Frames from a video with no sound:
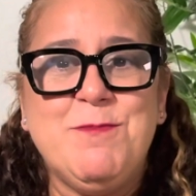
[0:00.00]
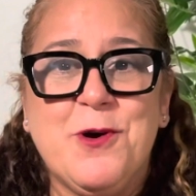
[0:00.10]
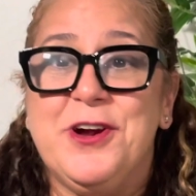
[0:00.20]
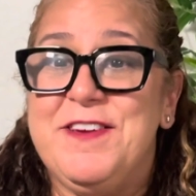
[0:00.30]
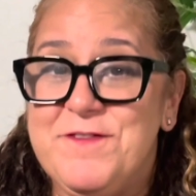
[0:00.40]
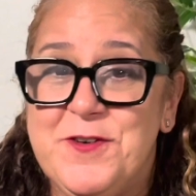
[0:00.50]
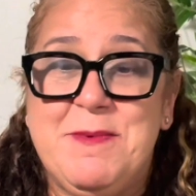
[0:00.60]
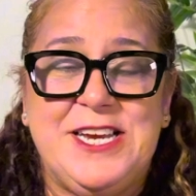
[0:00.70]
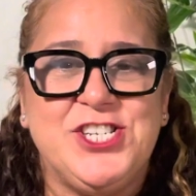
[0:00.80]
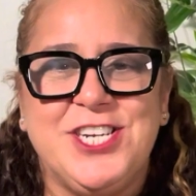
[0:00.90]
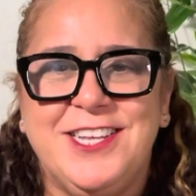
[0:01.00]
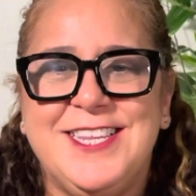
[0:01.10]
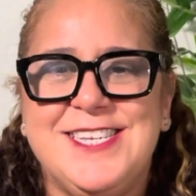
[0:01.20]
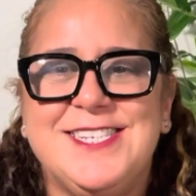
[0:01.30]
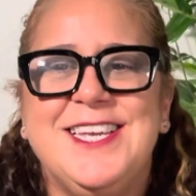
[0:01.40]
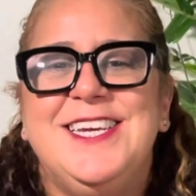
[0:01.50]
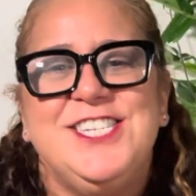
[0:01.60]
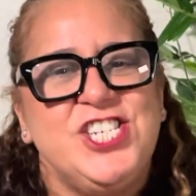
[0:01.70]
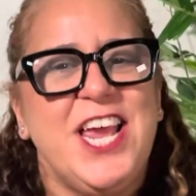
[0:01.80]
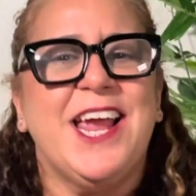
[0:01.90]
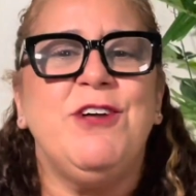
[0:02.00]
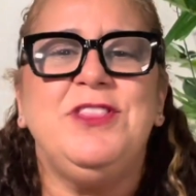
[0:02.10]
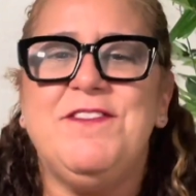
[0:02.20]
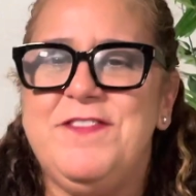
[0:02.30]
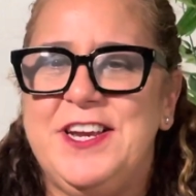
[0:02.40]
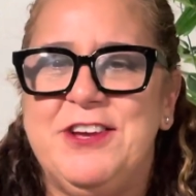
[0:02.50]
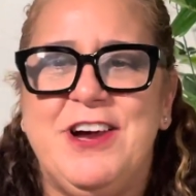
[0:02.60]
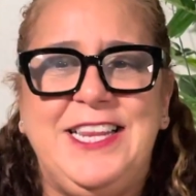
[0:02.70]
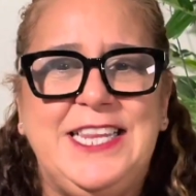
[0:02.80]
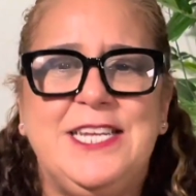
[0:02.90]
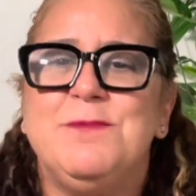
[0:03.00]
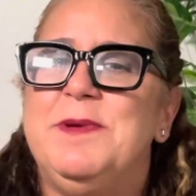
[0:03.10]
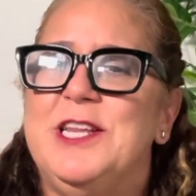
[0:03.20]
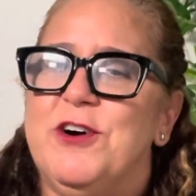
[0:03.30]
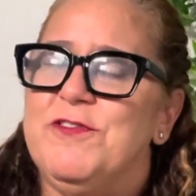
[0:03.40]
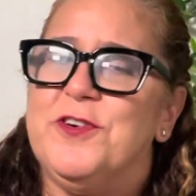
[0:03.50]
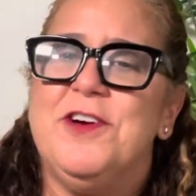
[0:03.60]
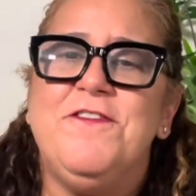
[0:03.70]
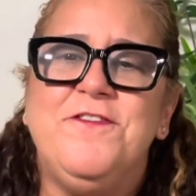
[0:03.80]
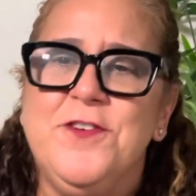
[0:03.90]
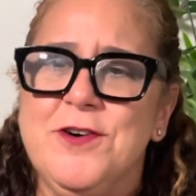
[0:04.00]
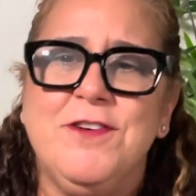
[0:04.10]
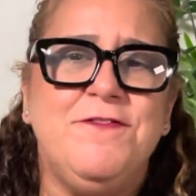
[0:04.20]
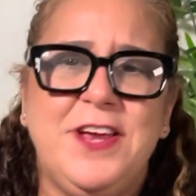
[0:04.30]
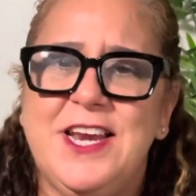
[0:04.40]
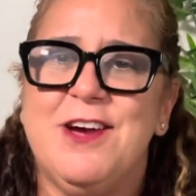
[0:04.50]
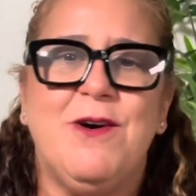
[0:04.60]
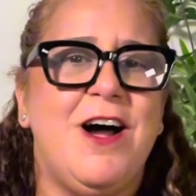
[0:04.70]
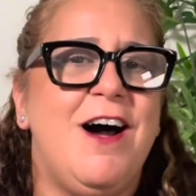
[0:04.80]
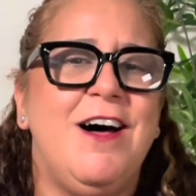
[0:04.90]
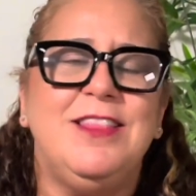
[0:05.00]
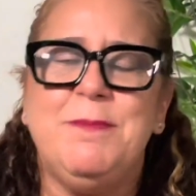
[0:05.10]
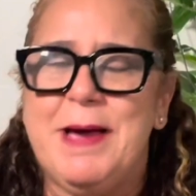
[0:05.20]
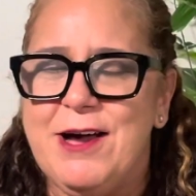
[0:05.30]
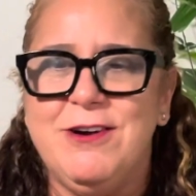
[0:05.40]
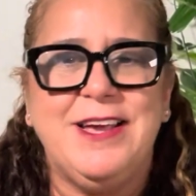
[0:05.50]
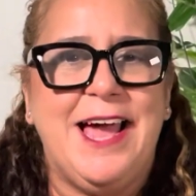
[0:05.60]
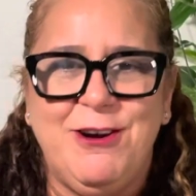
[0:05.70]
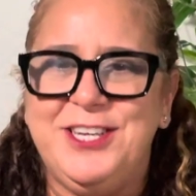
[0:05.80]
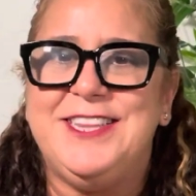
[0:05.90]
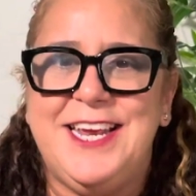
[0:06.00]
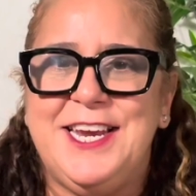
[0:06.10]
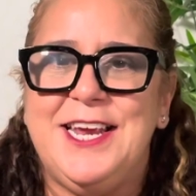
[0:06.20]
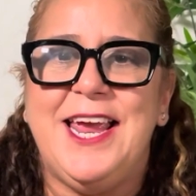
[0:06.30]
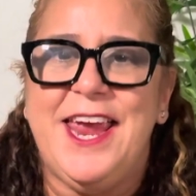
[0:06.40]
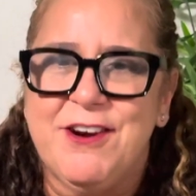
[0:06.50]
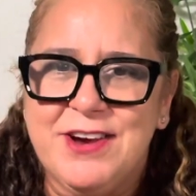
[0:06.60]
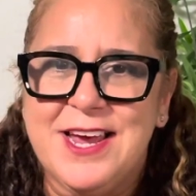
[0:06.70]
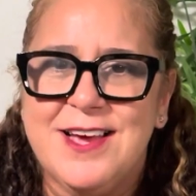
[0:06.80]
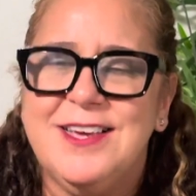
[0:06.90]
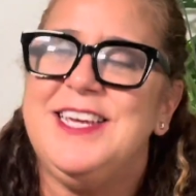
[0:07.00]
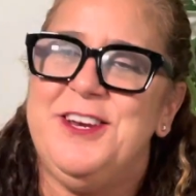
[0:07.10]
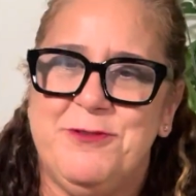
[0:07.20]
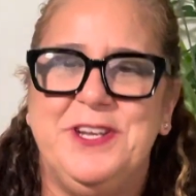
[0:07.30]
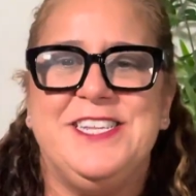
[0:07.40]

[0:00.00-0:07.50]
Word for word: more information on this? Check out the video I linked below for a full video all about calculating area in real